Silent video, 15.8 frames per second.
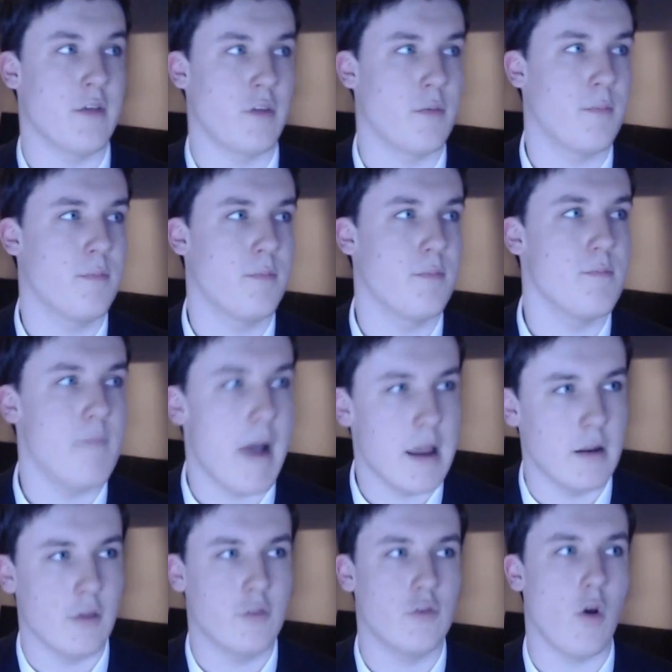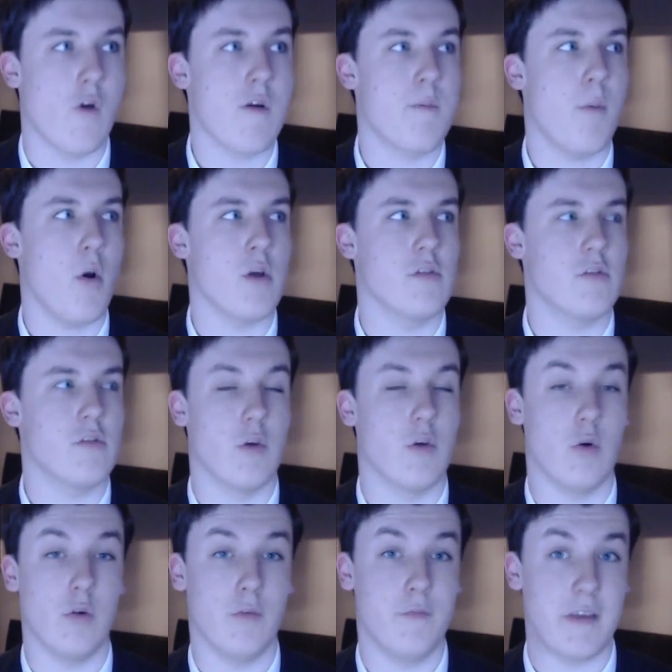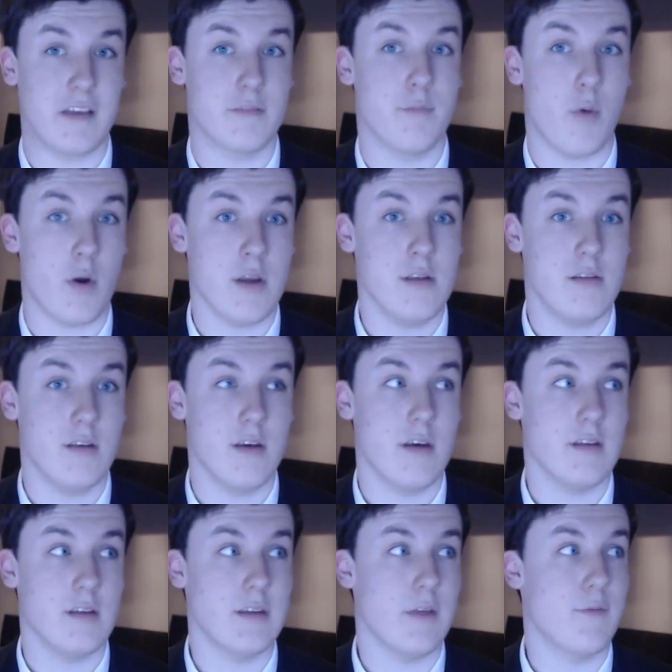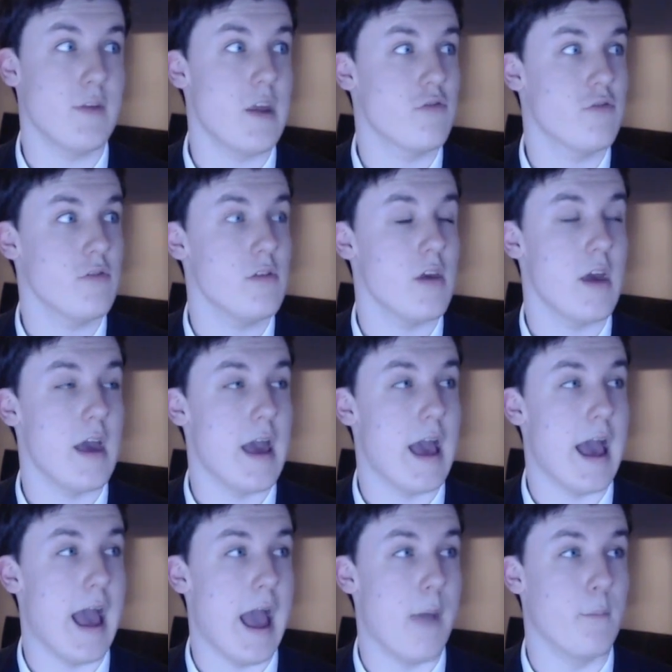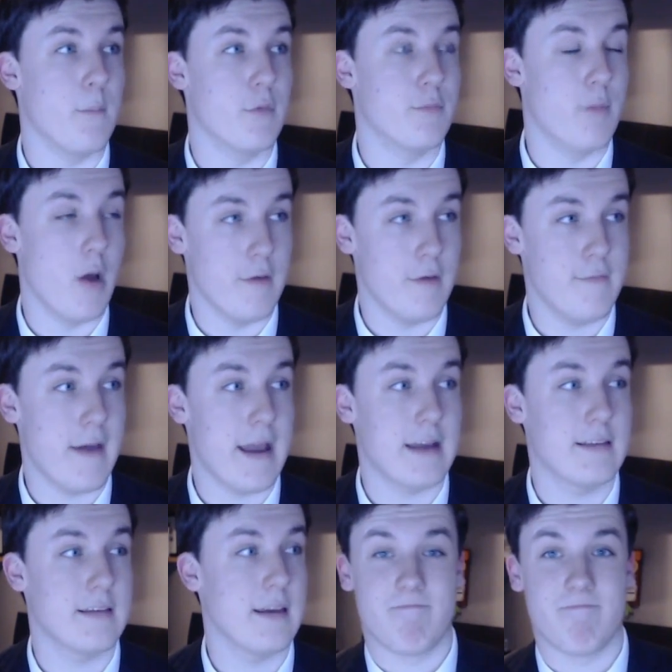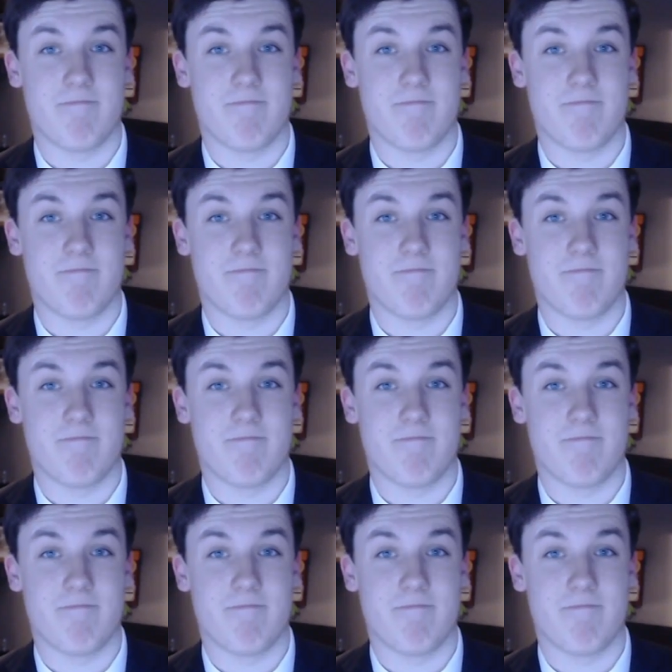a minor story point to the whole fixed point definition, was perfect.